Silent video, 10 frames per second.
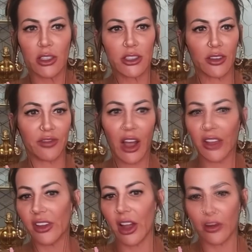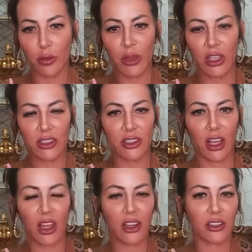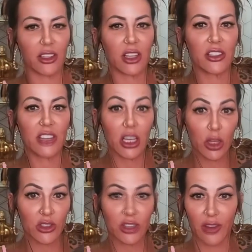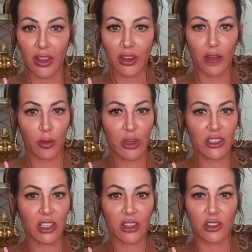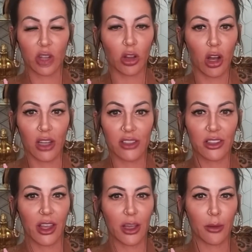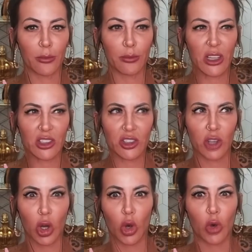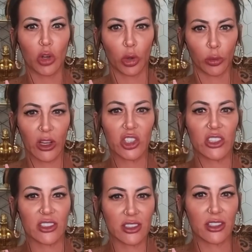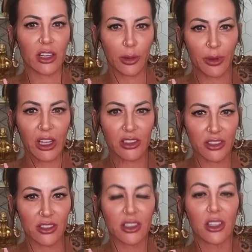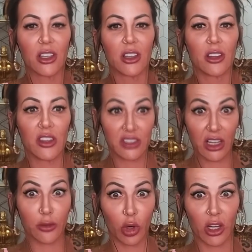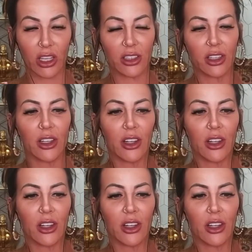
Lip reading: defy the government and continue to defy the government against all odds and like be so courageous to stand up against the state of Oregon?